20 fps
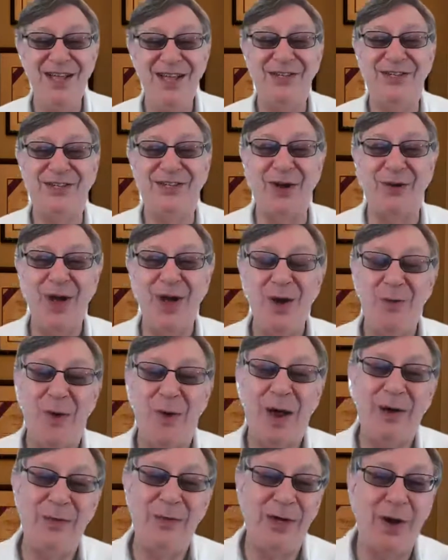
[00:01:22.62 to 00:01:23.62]
So why
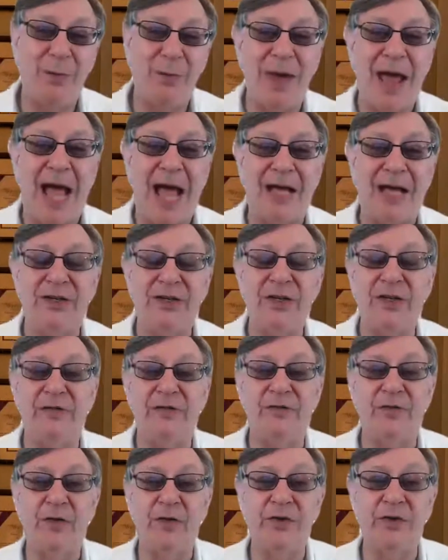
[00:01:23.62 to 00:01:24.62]
don't we go back to the
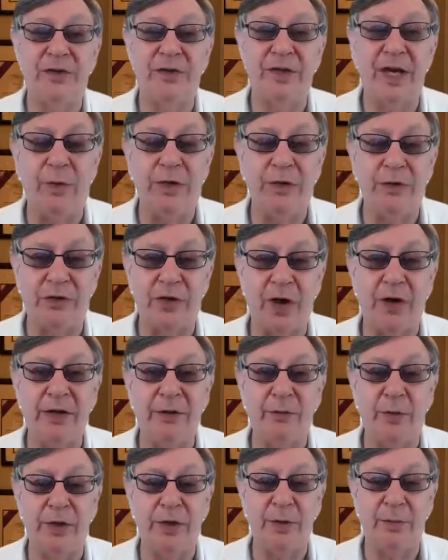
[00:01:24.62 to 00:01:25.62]
first, when you
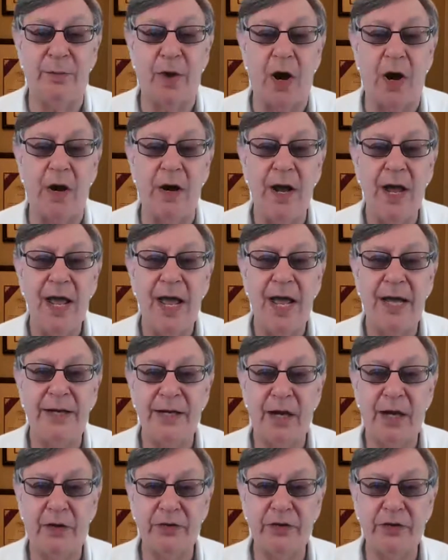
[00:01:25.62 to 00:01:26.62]
started with the bar, and
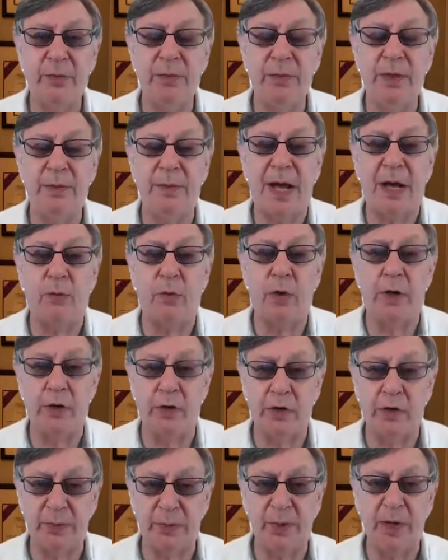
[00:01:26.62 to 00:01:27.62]
tell us a little bit about what
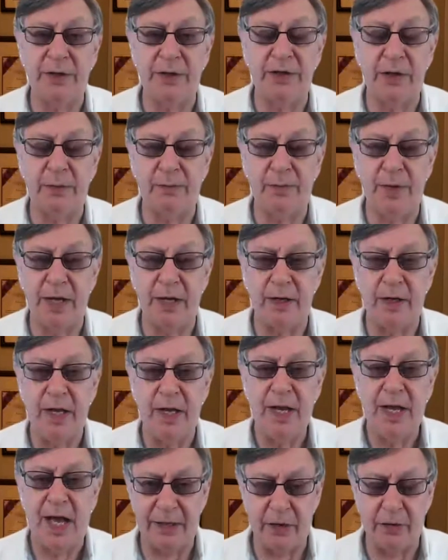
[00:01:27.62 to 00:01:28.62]
your experience had been
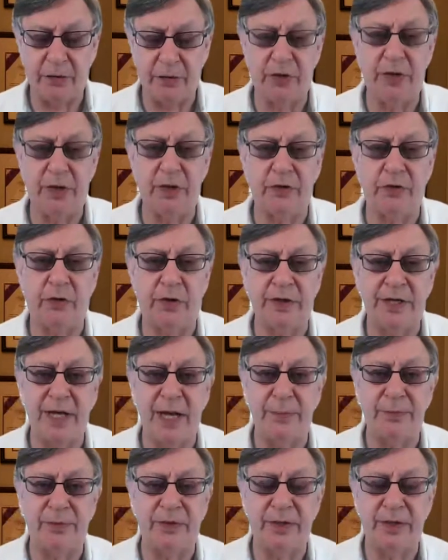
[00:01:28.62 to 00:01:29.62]
in those initial
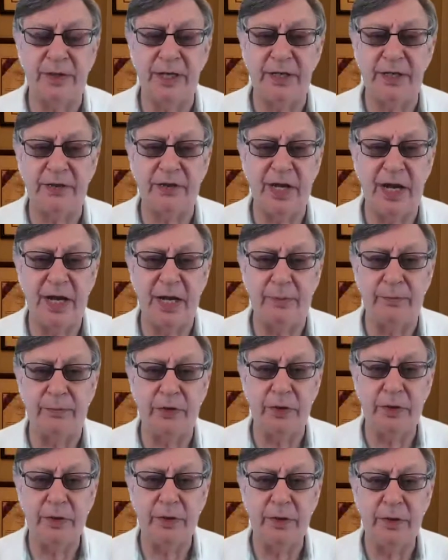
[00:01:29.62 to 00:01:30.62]
attempts at the exams.